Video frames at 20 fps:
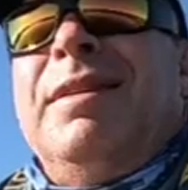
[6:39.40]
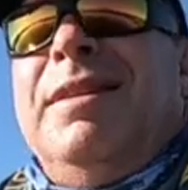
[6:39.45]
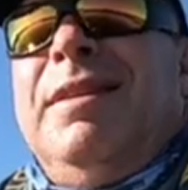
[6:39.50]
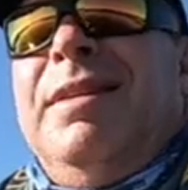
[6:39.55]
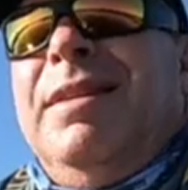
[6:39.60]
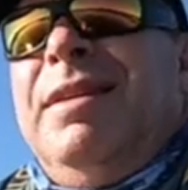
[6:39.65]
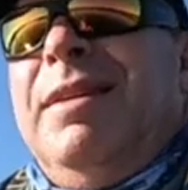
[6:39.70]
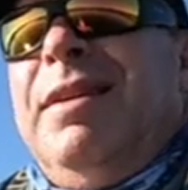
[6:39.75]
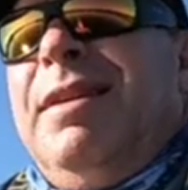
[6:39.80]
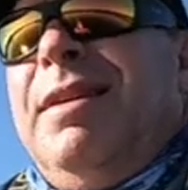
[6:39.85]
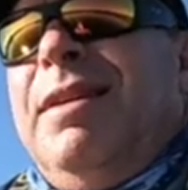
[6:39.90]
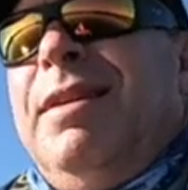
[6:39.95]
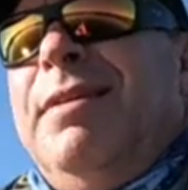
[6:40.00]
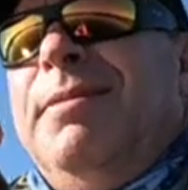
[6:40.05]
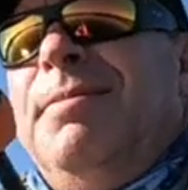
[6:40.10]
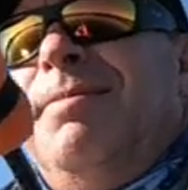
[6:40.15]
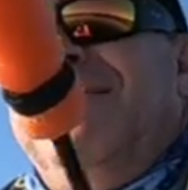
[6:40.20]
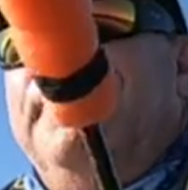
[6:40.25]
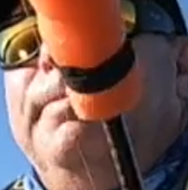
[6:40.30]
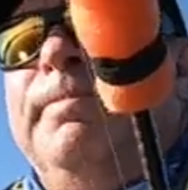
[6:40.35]
Okay,
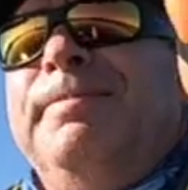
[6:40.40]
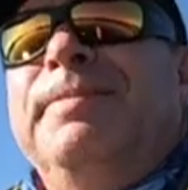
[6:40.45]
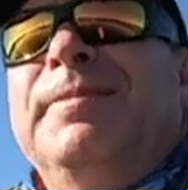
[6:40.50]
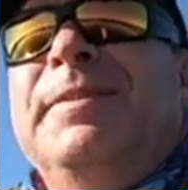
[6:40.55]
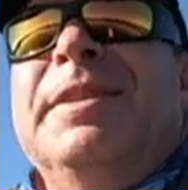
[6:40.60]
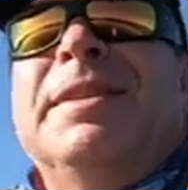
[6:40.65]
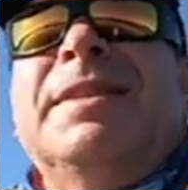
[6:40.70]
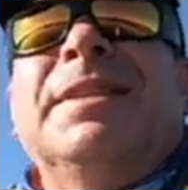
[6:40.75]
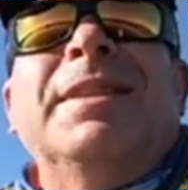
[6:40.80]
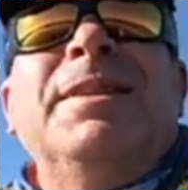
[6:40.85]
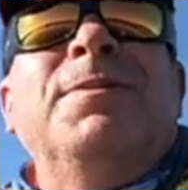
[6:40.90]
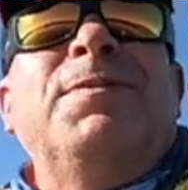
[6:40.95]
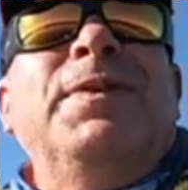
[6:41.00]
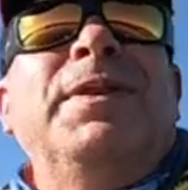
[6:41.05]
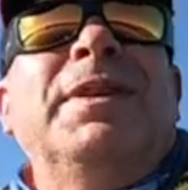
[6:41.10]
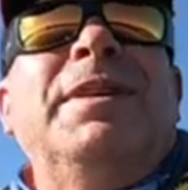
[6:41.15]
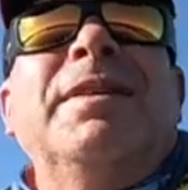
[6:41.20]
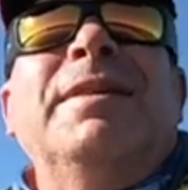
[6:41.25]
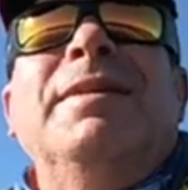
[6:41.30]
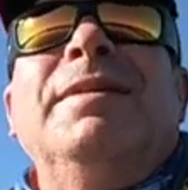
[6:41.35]
let's see if
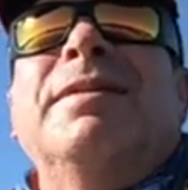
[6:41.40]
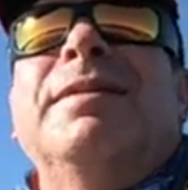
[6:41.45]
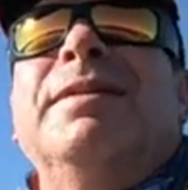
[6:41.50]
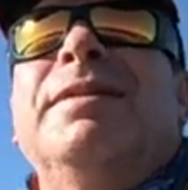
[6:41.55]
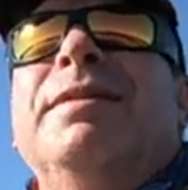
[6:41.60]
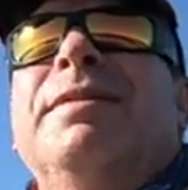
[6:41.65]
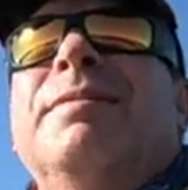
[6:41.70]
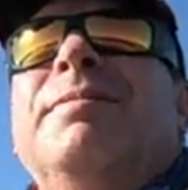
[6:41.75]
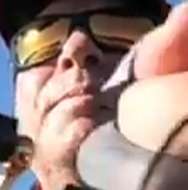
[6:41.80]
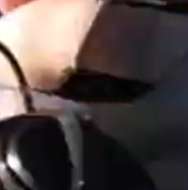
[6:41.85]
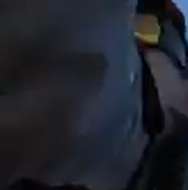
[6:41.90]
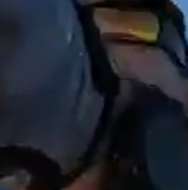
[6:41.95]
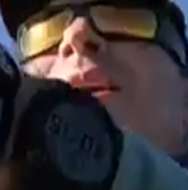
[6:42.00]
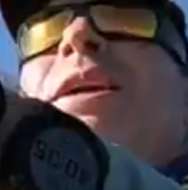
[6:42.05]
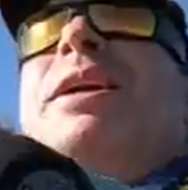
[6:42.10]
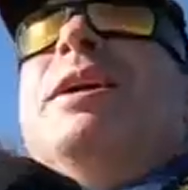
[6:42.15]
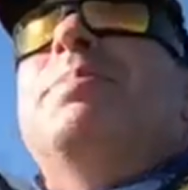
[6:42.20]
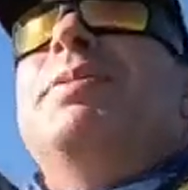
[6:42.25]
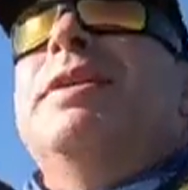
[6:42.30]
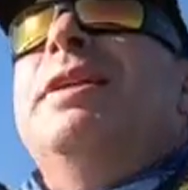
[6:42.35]
we can
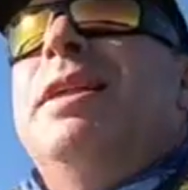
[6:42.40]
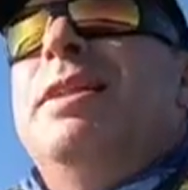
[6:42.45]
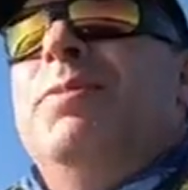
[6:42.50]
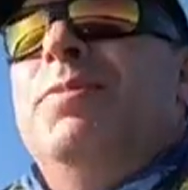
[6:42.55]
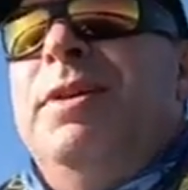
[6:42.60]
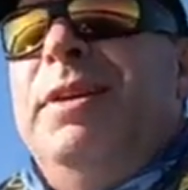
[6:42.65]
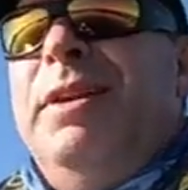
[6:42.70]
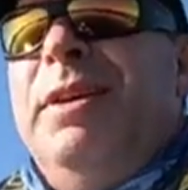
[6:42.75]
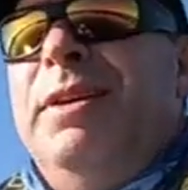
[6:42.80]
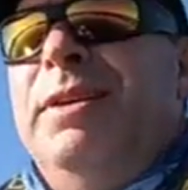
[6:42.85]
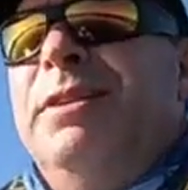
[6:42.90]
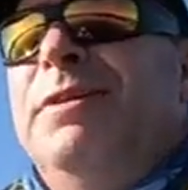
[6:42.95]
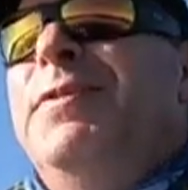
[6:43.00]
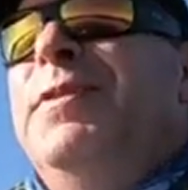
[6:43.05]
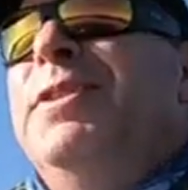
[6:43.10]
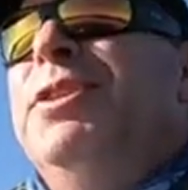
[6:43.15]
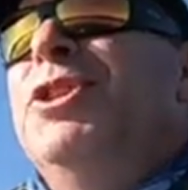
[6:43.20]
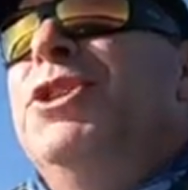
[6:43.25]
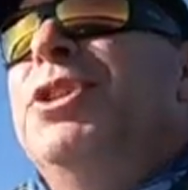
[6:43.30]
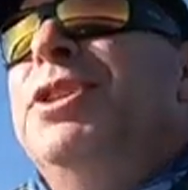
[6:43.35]
pick up another one of those
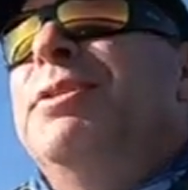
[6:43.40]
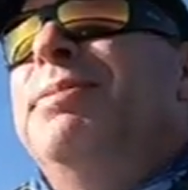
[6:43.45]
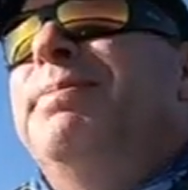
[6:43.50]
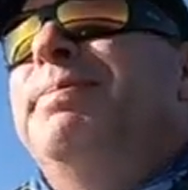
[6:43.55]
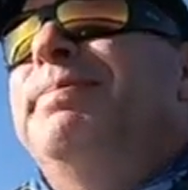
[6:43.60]
fish.